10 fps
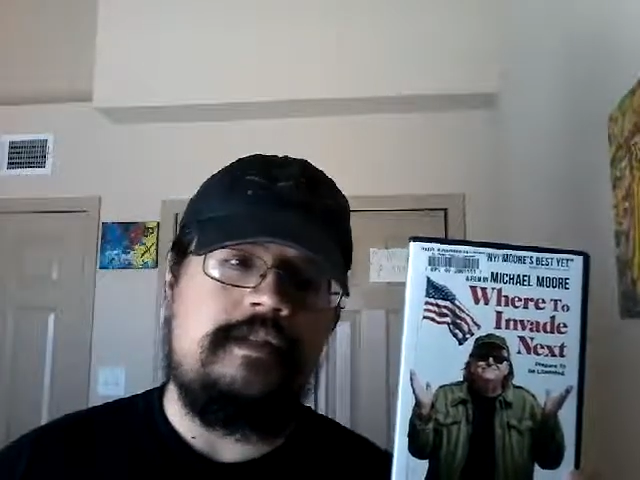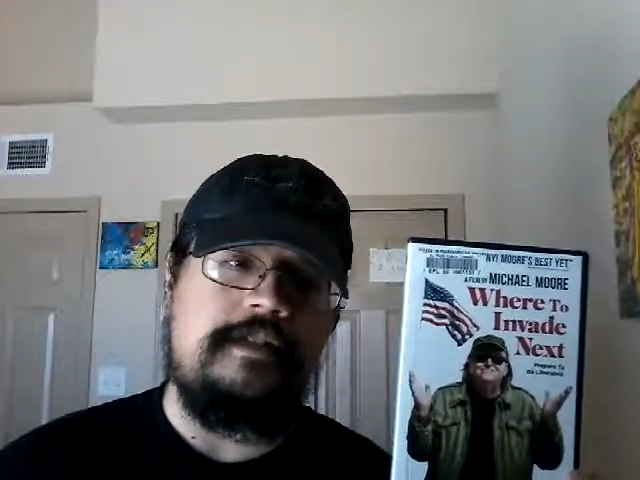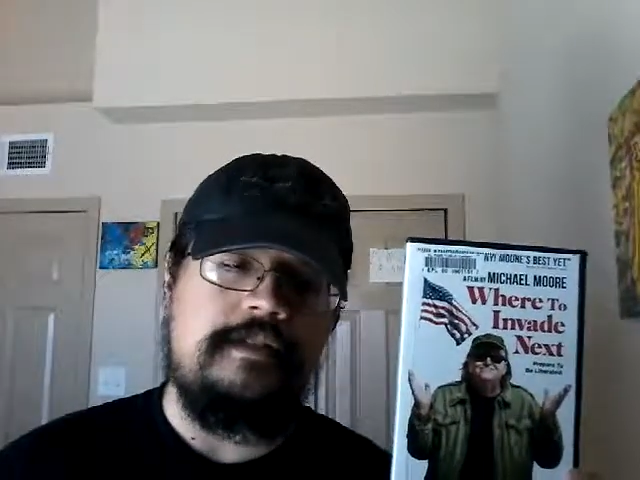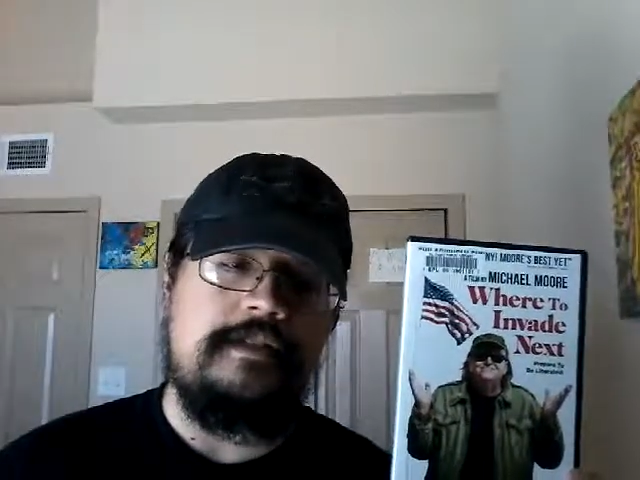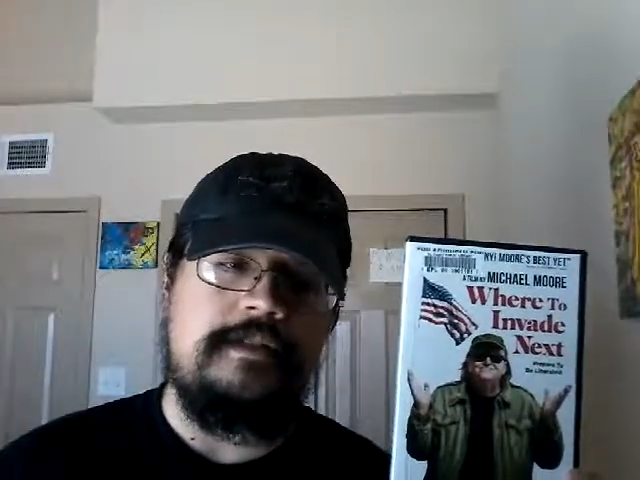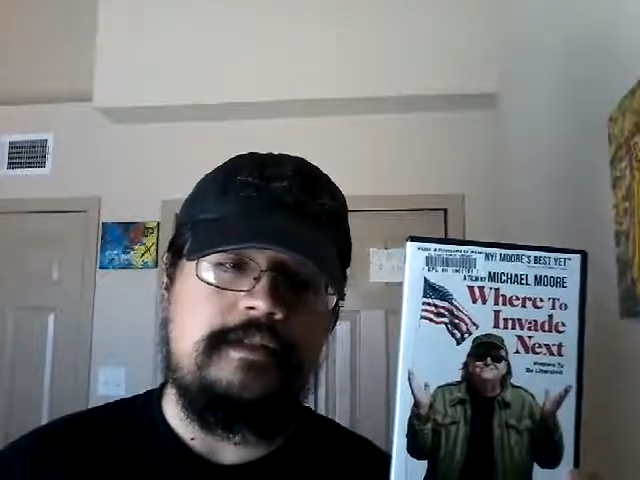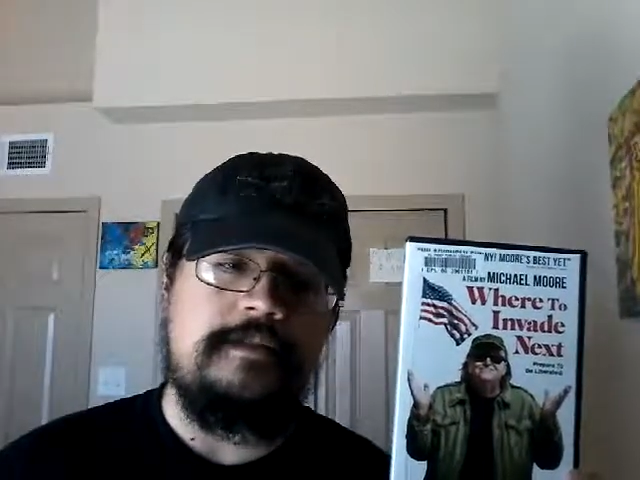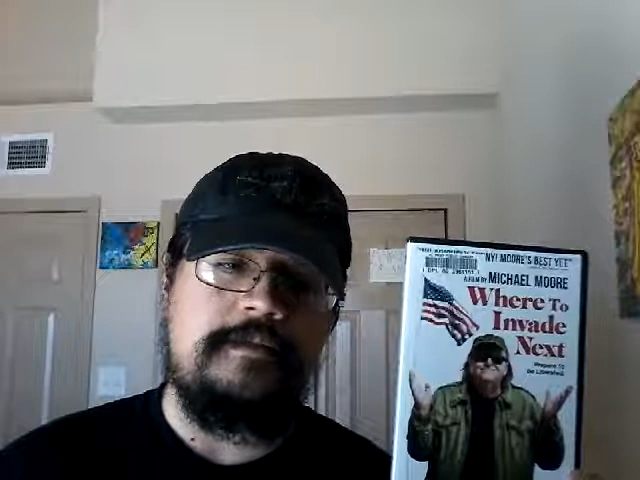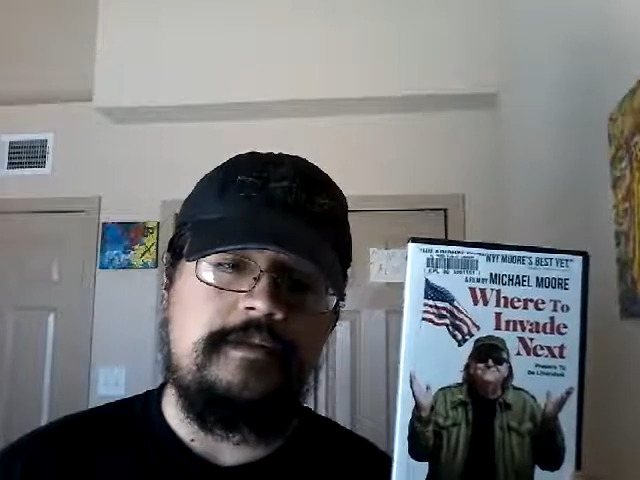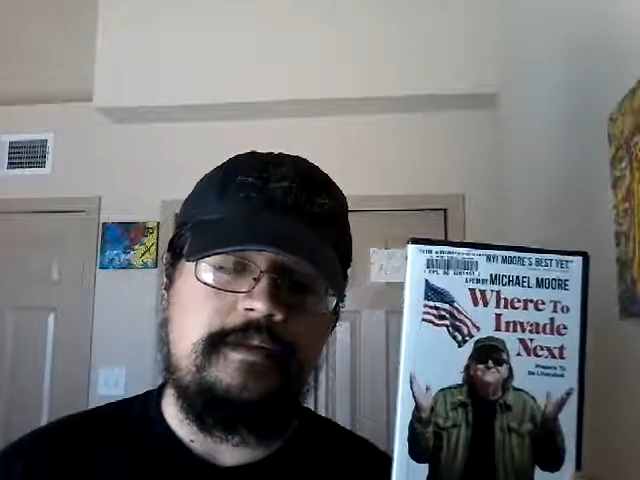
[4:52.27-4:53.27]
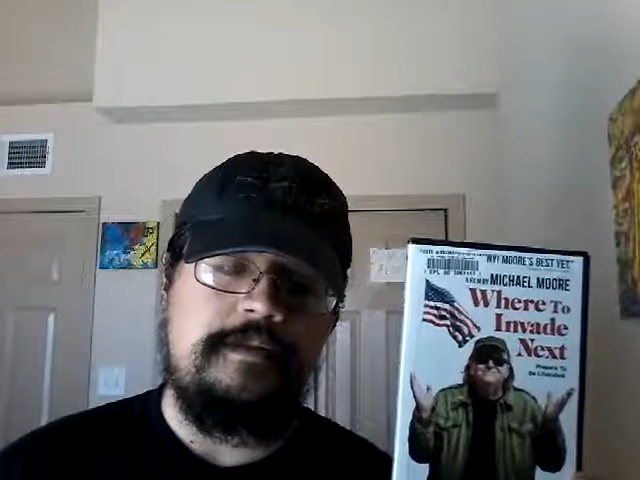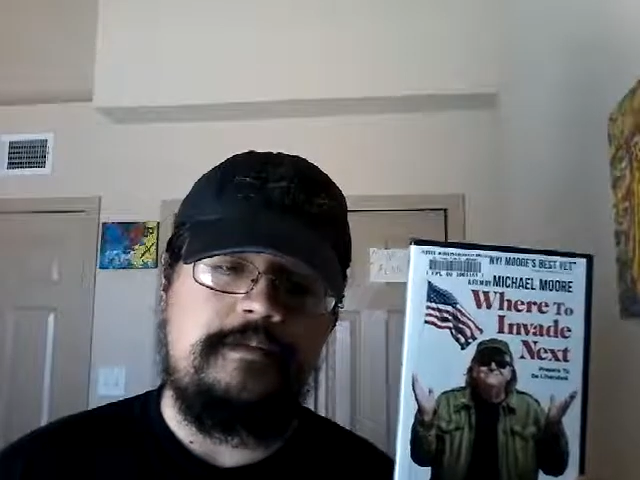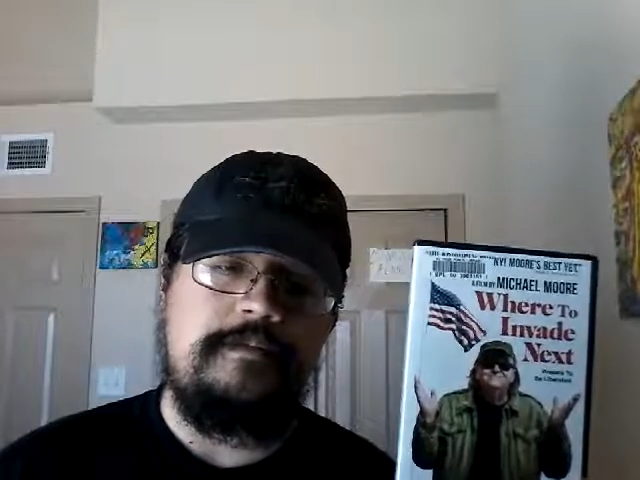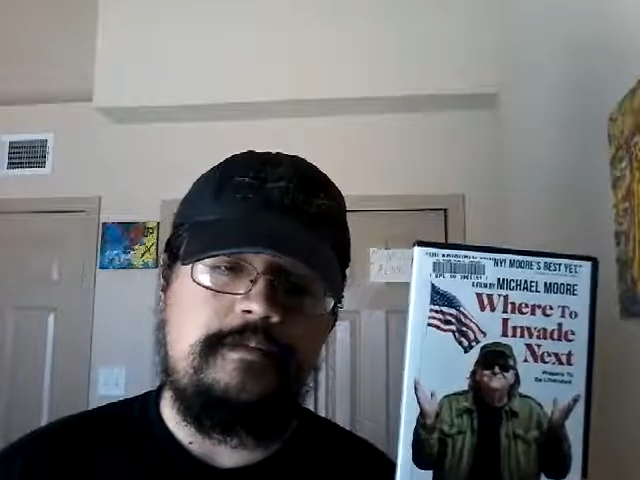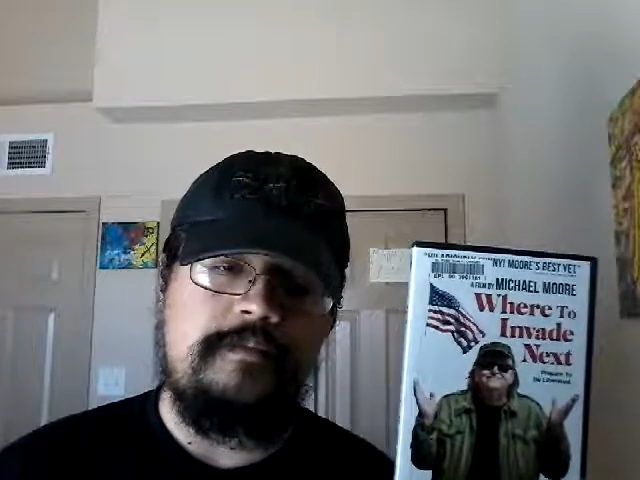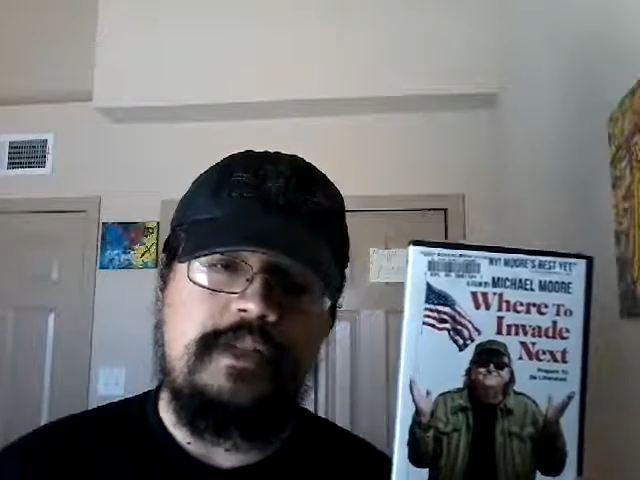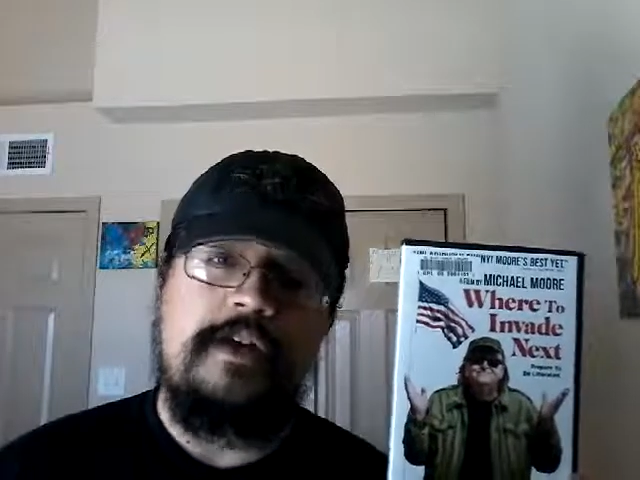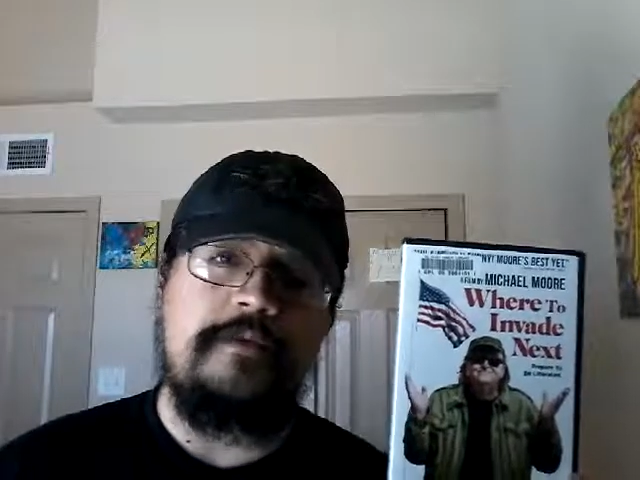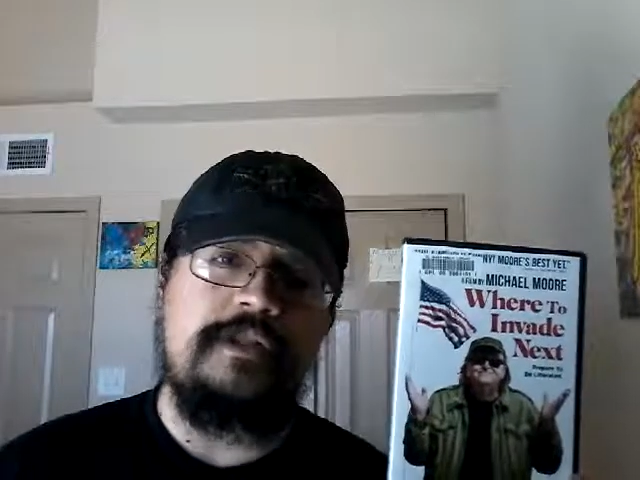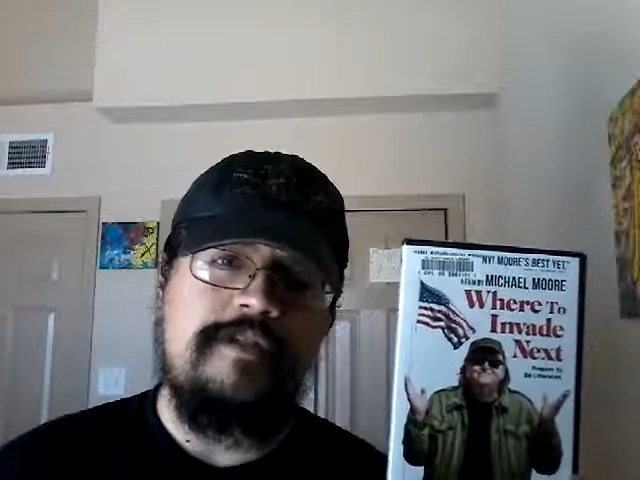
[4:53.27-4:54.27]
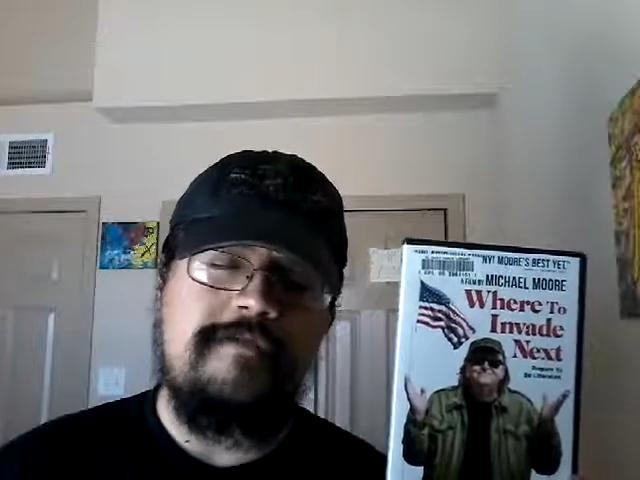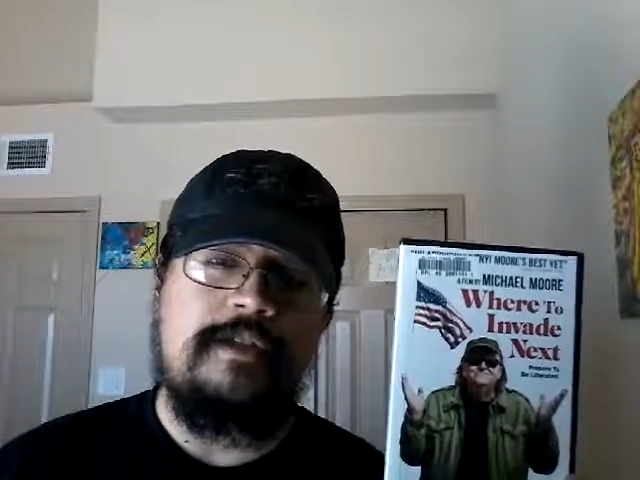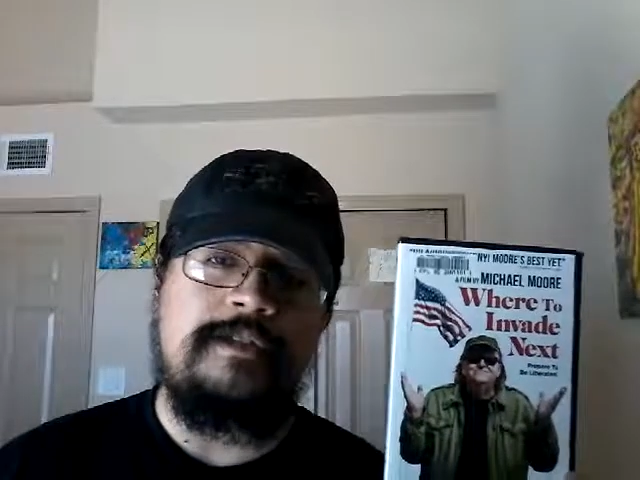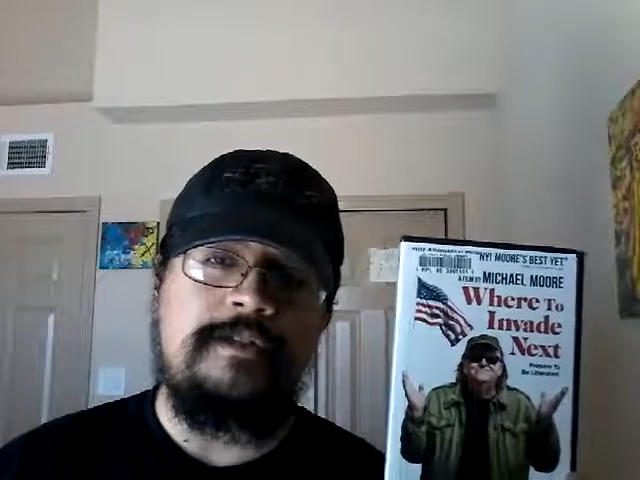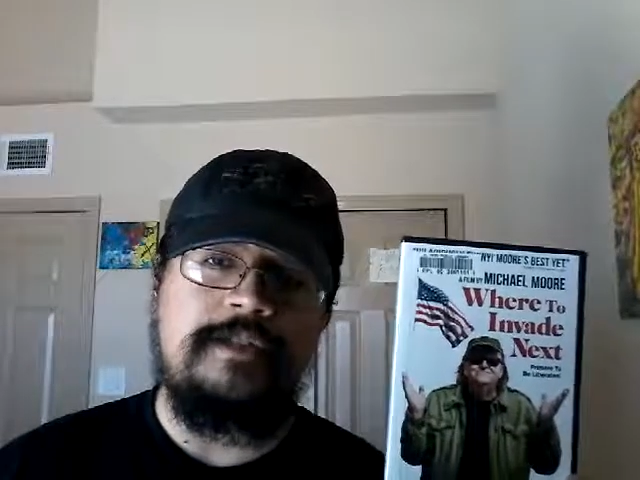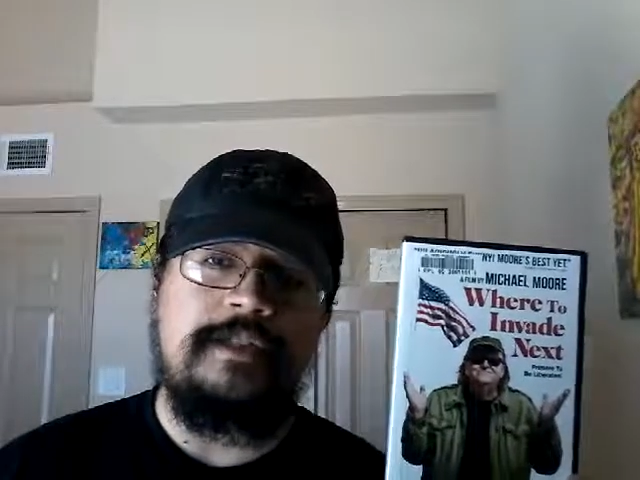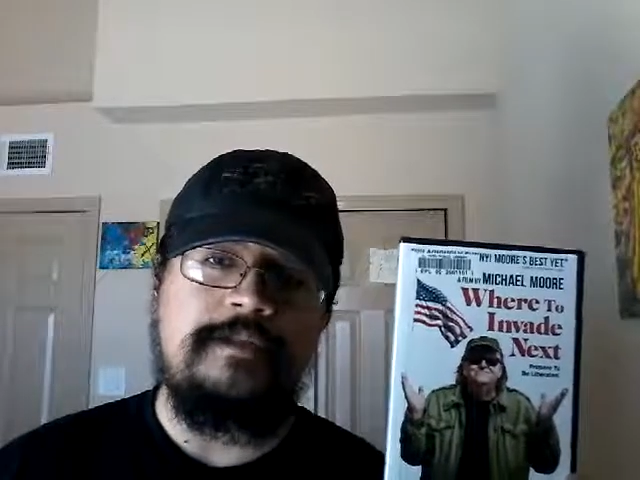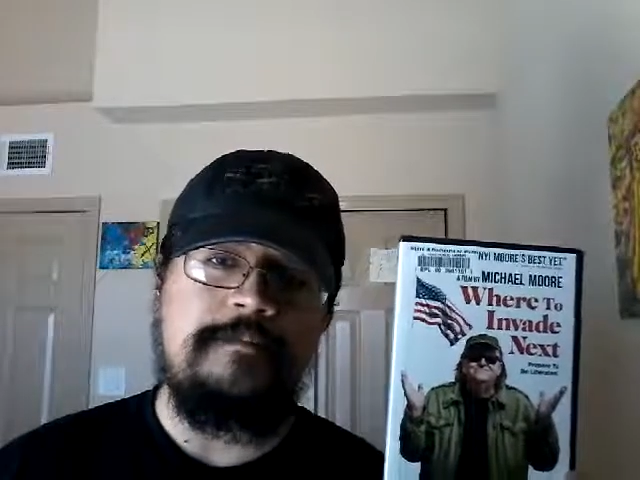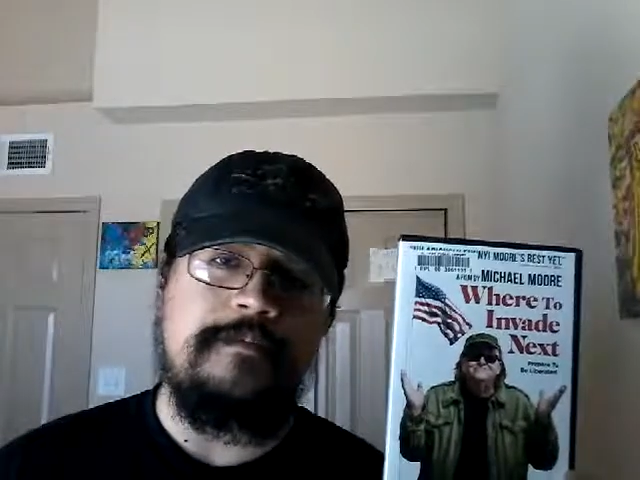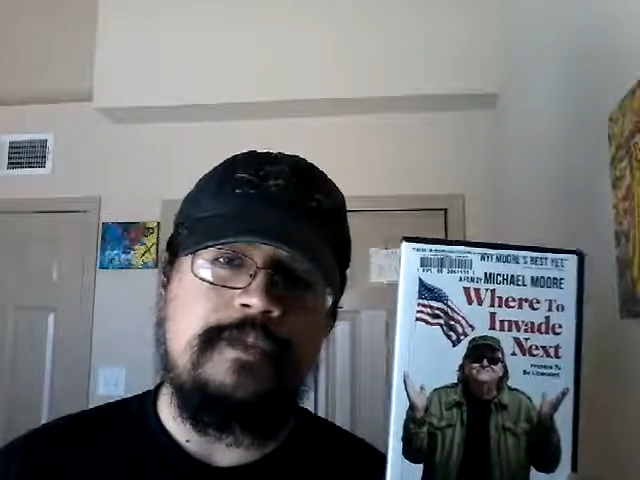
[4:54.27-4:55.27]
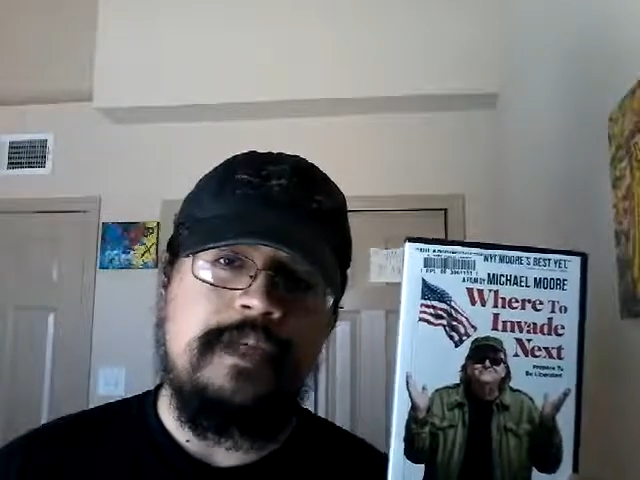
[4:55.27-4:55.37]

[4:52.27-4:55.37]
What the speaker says: But which I found interesting